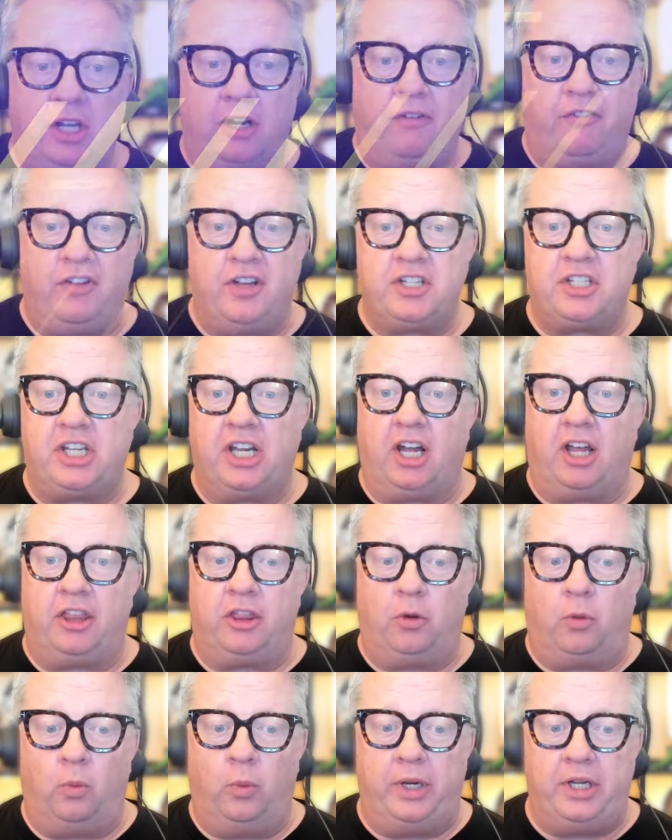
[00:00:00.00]
the first thing I
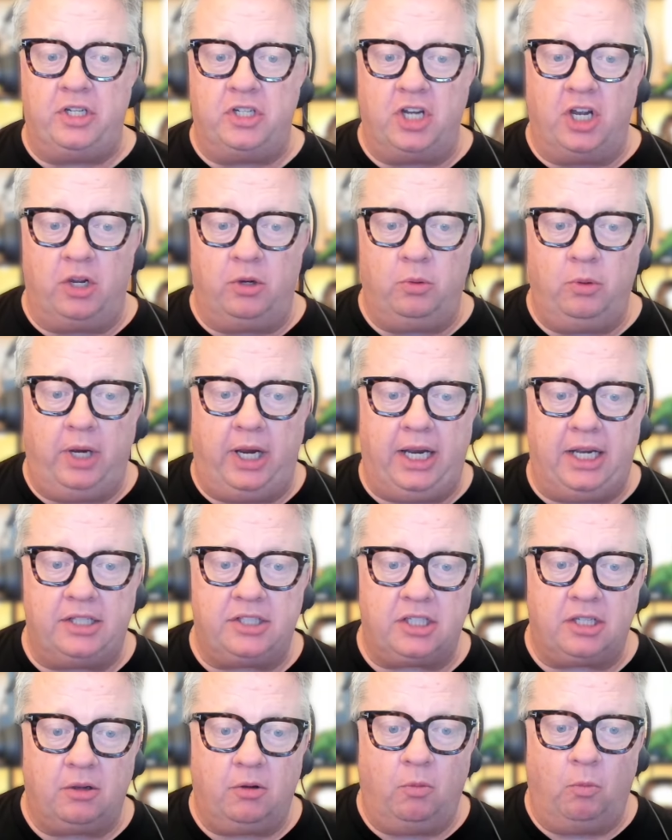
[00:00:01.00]
thought we'd do
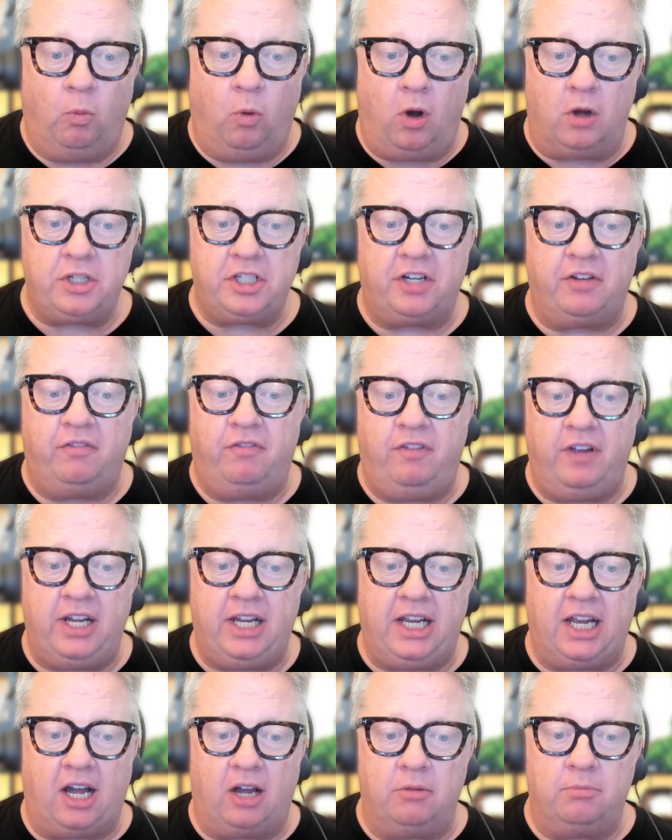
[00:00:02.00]
is watch a
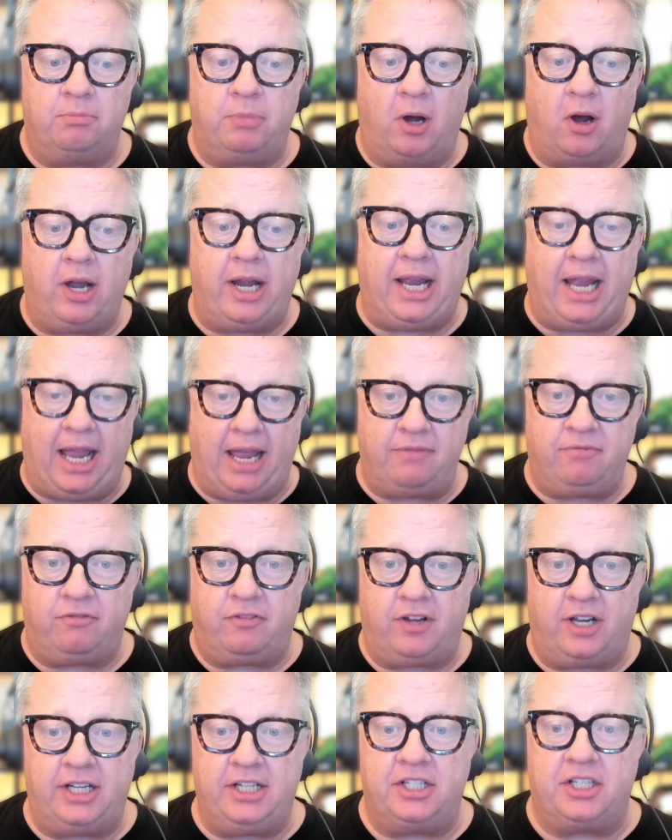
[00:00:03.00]
video by
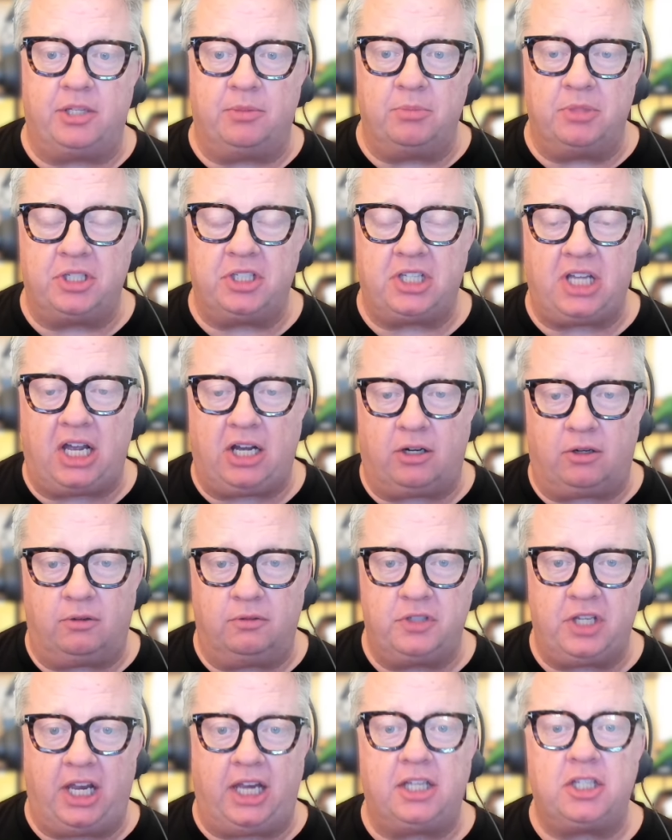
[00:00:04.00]
Enphase
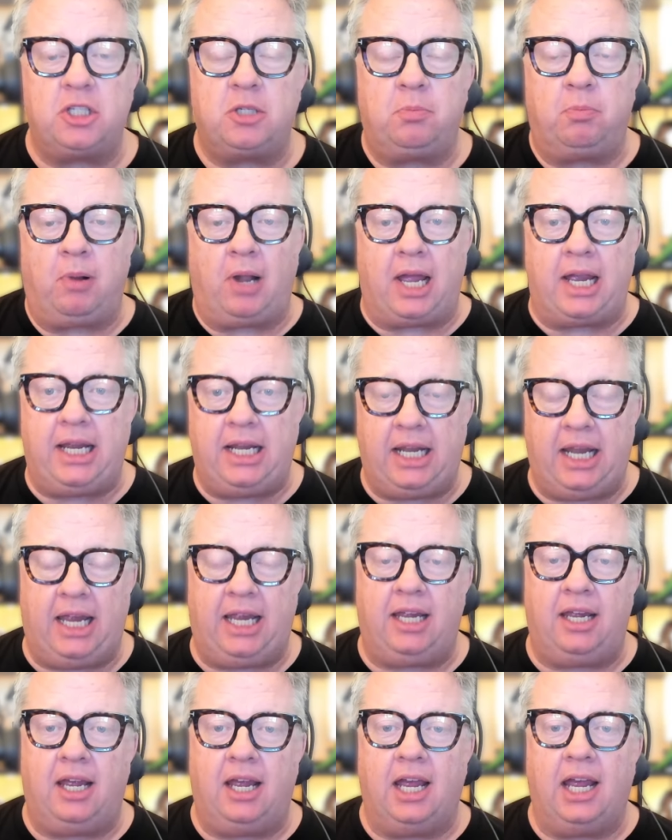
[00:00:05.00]
themselves
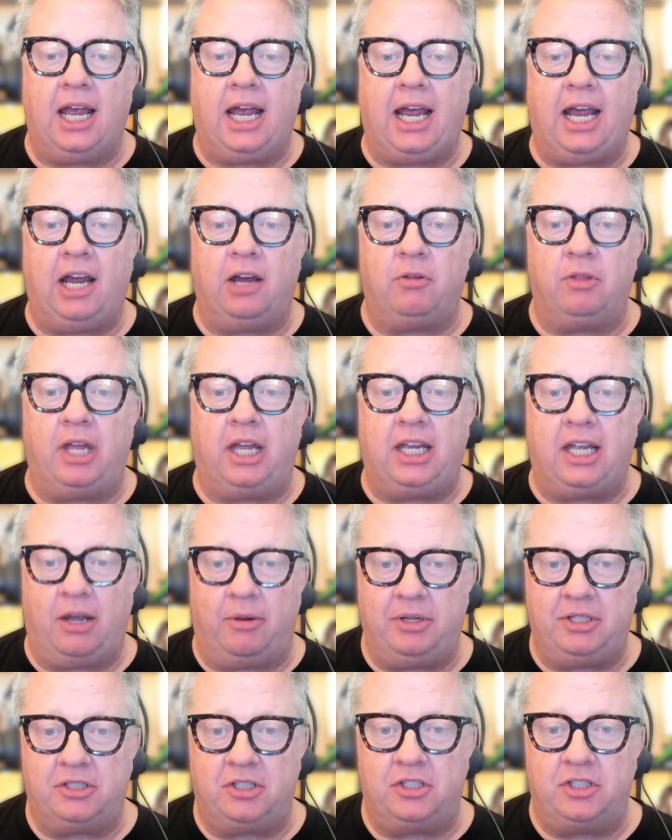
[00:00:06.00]
explaining how they're
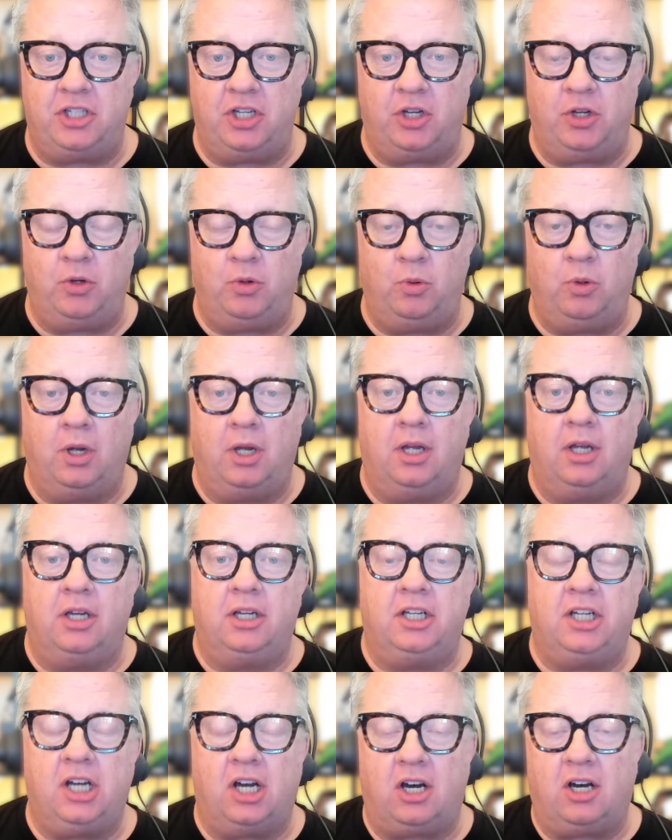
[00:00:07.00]
going to do
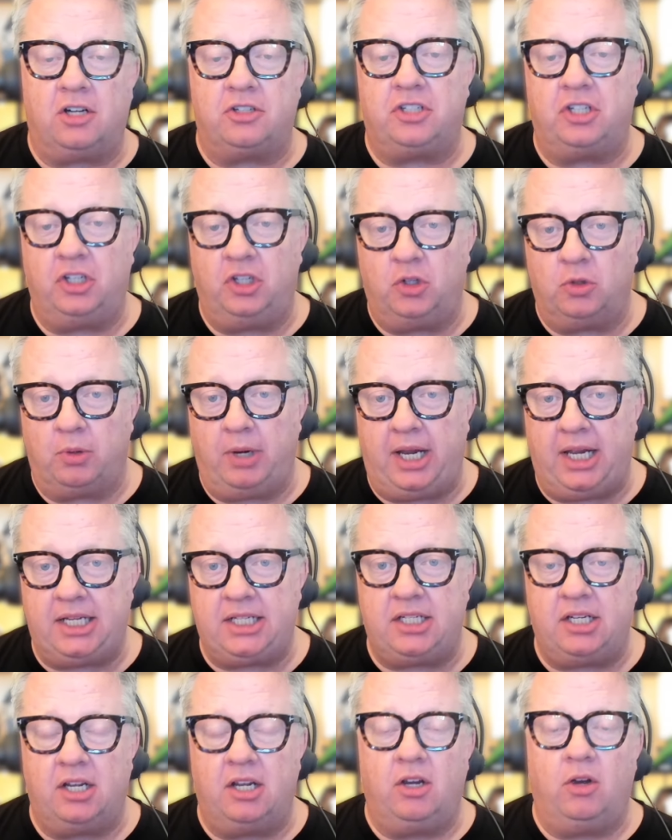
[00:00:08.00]
car to
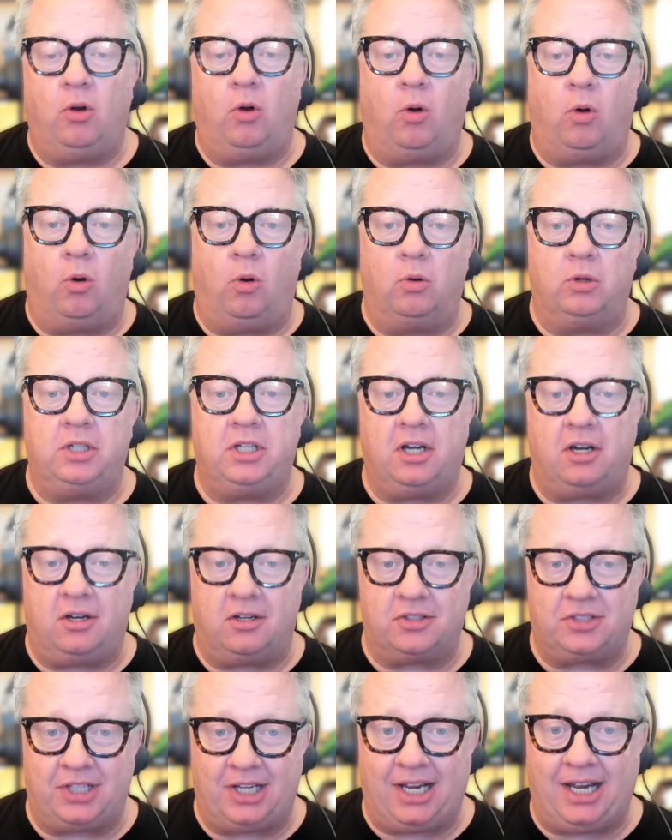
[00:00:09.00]
grid or
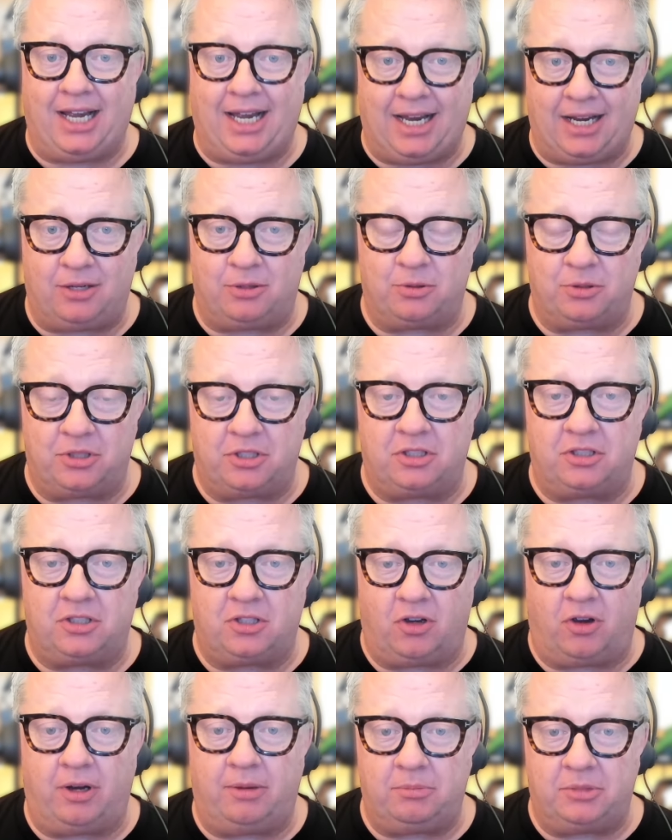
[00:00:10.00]
car to house
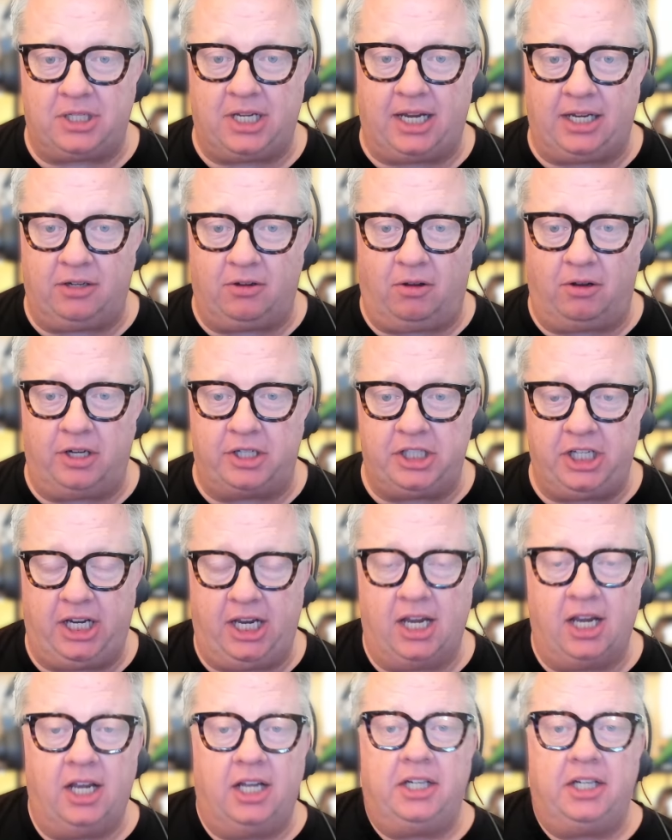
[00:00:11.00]
type technology.